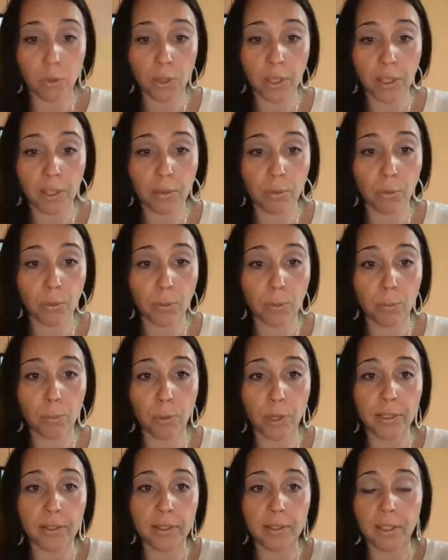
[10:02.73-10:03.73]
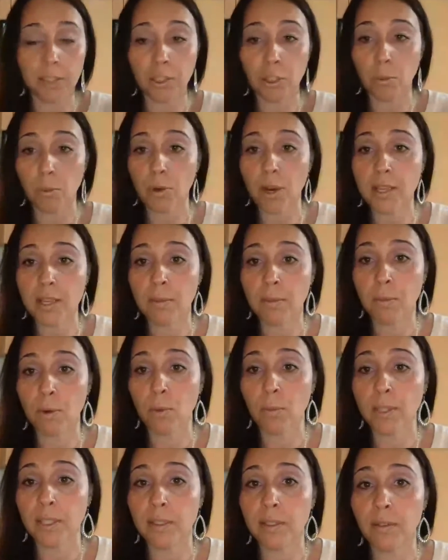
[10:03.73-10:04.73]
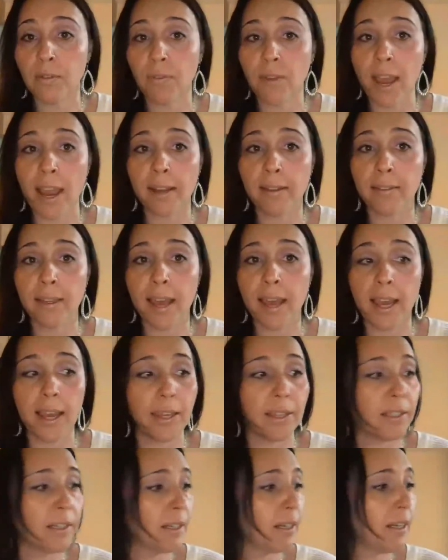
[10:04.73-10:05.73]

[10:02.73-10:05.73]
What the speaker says: can bring this into your present moment is the fact that